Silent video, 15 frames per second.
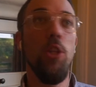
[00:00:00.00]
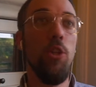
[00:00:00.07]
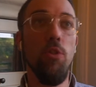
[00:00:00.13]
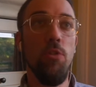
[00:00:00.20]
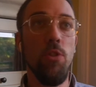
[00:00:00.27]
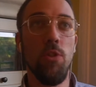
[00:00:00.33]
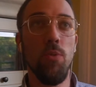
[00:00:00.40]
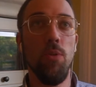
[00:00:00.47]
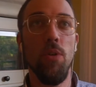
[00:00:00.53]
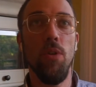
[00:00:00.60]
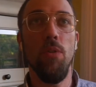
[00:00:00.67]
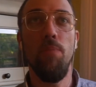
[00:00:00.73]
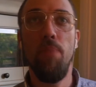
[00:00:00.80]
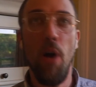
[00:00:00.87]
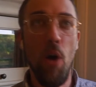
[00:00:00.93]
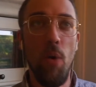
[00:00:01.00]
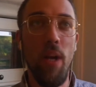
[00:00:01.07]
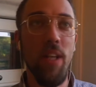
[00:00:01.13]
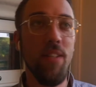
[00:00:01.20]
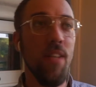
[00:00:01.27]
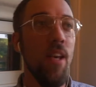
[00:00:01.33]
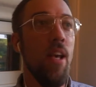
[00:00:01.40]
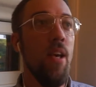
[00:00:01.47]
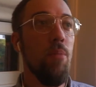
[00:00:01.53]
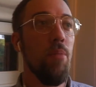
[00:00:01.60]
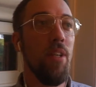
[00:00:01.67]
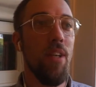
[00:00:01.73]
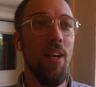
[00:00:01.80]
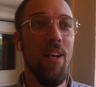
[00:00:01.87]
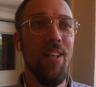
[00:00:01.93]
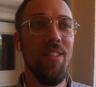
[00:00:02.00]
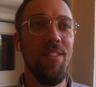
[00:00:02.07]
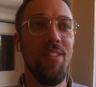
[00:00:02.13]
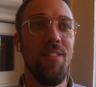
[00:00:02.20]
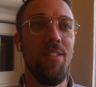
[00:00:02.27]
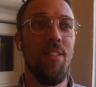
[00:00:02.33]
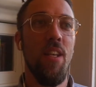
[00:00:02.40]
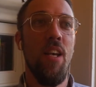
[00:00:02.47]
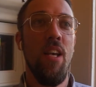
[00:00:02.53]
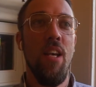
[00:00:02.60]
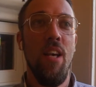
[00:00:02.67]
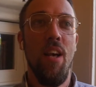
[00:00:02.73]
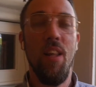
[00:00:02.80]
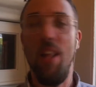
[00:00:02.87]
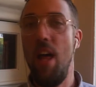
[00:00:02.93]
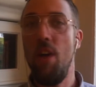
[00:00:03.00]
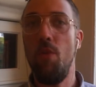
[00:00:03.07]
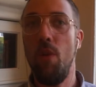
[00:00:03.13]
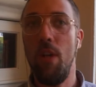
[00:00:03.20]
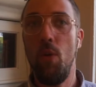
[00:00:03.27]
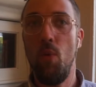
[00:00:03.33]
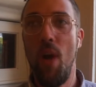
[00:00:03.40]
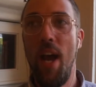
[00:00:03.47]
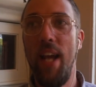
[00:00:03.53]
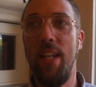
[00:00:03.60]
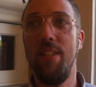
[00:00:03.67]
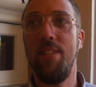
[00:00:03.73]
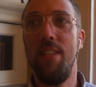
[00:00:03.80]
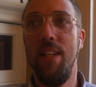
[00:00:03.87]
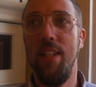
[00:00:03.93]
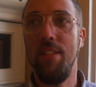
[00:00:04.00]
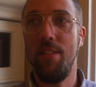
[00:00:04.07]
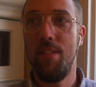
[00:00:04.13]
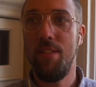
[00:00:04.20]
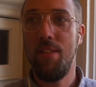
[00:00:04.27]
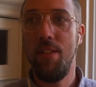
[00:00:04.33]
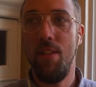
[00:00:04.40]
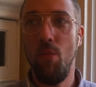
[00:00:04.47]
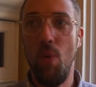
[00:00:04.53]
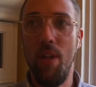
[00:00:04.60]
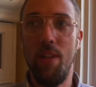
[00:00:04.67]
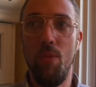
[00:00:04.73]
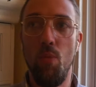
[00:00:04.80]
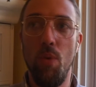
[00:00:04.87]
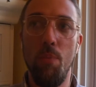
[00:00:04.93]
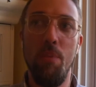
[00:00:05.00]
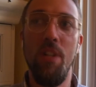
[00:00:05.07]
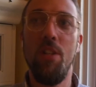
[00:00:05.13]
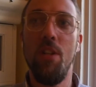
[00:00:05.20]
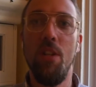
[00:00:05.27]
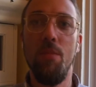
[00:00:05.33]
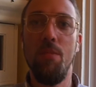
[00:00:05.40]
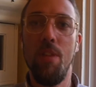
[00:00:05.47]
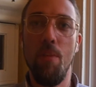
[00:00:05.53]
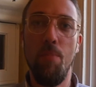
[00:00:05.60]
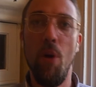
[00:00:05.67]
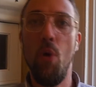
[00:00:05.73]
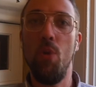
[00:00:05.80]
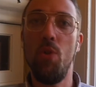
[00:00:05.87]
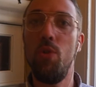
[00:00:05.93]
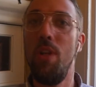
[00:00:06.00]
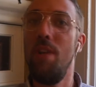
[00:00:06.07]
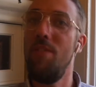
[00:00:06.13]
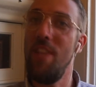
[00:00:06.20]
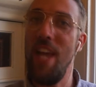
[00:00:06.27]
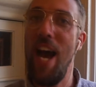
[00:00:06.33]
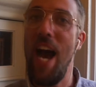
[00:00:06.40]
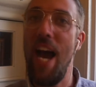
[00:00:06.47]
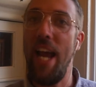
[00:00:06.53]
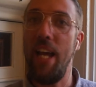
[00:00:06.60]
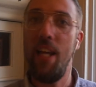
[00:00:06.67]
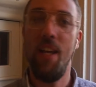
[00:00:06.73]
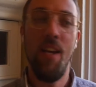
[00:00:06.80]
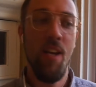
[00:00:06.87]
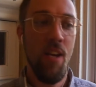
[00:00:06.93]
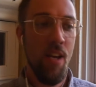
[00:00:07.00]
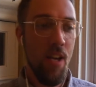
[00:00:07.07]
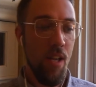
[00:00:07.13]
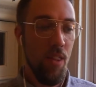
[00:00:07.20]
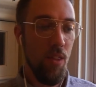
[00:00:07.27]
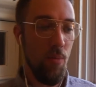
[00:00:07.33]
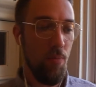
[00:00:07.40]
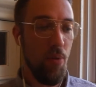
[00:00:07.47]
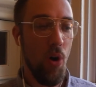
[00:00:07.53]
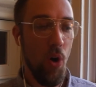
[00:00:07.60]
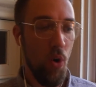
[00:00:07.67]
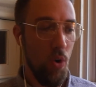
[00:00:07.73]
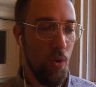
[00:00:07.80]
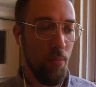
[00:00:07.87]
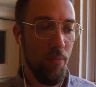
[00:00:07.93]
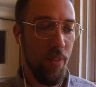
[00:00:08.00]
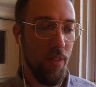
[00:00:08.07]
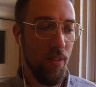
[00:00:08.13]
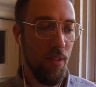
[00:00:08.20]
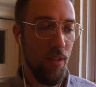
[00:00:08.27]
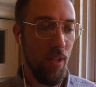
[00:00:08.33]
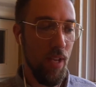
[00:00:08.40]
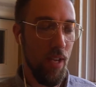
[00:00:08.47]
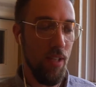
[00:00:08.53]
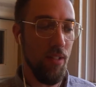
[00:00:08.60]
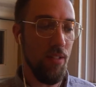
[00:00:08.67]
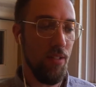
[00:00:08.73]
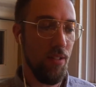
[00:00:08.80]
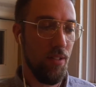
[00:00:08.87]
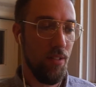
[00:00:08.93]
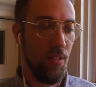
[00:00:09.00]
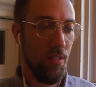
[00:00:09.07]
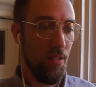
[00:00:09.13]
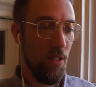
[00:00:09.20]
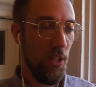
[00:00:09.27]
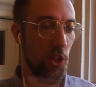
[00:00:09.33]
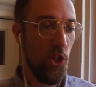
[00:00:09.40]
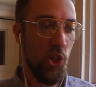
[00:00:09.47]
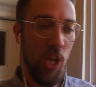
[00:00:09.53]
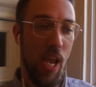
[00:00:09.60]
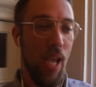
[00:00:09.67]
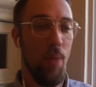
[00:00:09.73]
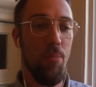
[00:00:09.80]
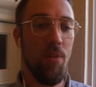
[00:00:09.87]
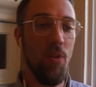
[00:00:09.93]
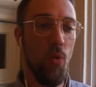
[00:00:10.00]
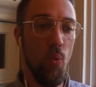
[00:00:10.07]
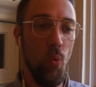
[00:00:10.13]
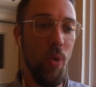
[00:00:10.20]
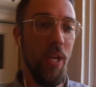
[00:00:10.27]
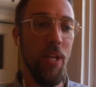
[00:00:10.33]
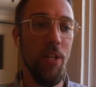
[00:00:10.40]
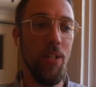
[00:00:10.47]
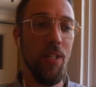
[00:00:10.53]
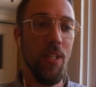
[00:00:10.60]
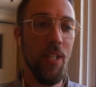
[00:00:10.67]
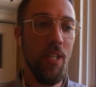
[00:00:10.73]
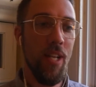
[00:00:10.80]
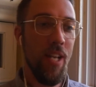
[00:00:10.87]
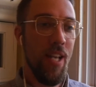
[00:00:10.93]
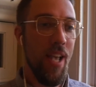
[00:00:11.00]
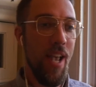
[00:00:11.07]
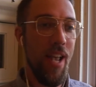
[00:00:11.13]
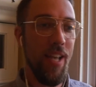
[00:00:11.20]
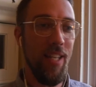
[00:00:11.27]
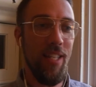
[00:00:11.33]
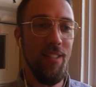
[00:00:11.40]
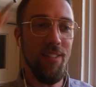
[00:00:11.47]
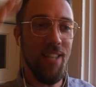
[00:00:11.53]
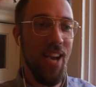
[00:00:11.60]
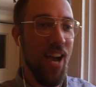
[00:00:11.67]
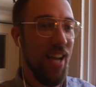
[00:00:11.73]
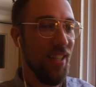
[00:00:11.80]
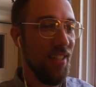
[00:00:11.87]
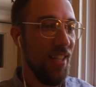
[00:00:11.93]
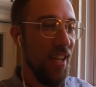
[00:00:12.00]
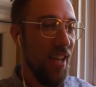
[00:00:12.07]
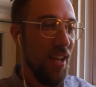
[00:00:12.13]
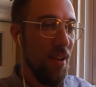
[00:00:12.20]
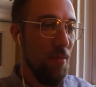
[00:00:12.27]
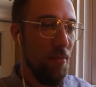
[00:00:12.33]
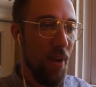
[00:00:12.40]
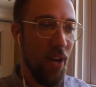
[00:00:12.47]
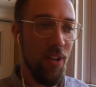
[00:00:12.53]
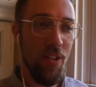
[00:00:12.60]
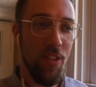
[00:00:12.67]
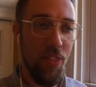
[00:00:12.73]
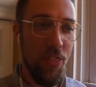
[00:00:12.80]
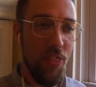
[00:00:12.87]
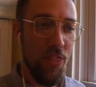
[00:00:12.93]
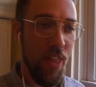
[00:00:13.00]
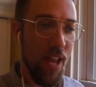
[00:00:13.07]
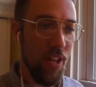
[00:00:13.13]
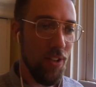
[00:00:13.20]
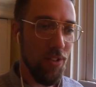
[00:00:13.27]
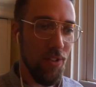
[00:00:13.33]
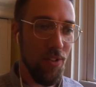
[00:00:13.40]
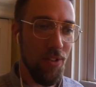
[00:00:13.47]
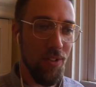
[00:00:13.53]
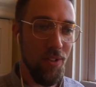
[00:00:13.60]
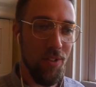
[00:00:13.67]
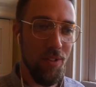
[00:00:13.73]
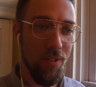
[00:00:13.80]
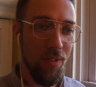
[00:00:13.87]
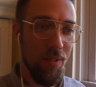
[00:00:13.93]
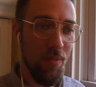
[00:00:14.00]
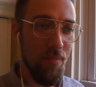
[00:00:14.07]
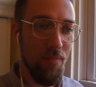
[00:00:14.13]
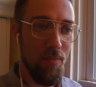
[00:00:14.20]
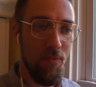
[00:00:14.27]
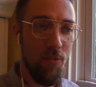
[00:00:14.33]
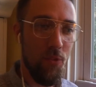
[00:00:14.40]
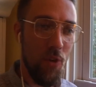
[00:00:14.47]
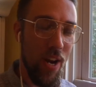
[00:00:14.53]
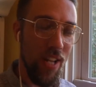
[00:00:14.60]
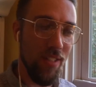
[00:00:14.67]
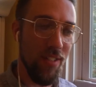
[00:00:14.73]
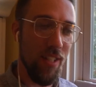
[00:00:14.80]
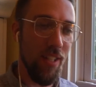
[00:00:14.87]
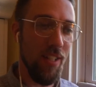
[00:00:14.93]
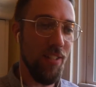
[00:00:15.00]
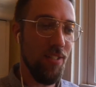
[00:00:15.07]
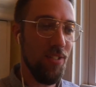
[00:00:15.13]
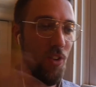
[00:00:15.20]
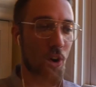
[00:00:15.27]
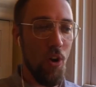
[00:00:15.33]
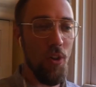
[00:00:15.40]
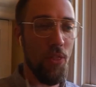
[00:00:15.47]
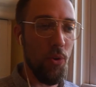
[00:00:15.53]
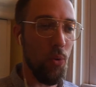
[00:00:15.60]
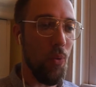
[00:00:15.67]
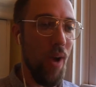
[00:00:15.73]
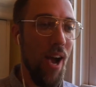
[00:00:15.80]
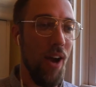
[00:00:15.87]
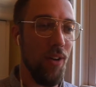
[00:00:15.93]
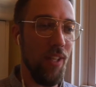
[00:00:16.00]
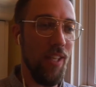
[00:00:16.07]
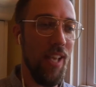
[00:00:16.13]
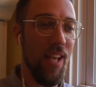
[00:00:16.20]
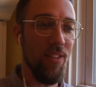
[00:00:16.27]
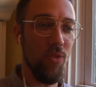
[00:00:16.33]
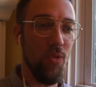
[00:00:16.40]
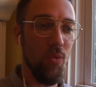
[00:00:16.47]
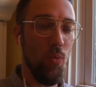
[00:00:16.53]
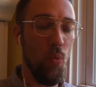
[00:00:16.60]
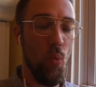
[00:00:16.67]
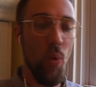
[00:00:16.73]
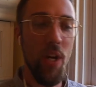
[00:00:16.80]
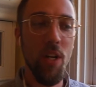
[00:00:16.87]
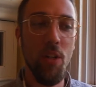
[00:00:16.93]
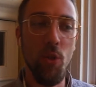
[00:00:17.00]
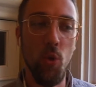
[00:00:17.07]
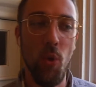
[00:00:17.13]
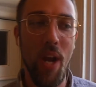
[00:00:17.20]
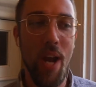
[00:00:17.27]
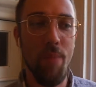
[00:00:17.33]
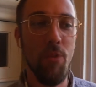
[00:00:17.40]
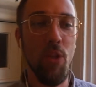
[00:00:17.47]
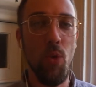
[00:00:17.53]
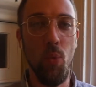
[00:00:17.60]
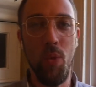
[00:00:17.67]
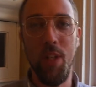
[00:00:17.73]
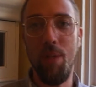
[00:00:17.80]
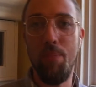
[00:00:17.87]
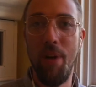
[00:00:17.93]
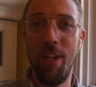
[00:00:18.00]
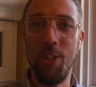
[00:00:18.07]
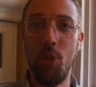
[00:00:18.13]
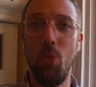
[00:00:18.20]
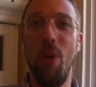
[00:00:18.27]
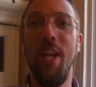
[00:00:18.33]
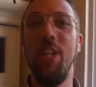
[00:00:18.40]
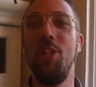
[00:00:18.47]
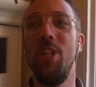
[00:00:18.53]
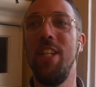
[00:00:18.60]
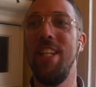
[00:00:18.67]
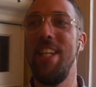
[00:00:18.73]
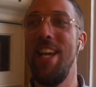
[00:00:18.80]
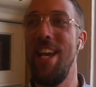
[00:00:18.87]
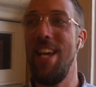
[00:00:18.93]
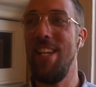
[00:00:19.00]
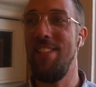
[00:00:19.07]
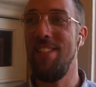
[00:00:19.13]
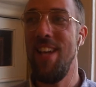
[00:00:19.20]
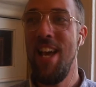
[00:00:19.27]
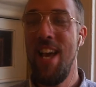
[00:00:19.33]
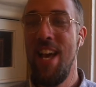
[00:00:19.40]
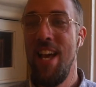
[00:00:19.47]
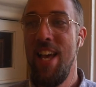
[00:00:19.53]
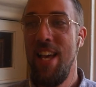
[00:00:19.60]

unusual poet, because a lot of what he writes is what would be termed the poetry of the eye. The poem is shaped weird, and he's got parenthetical phrases all throughout. He has weird grammar and weird punctuation, and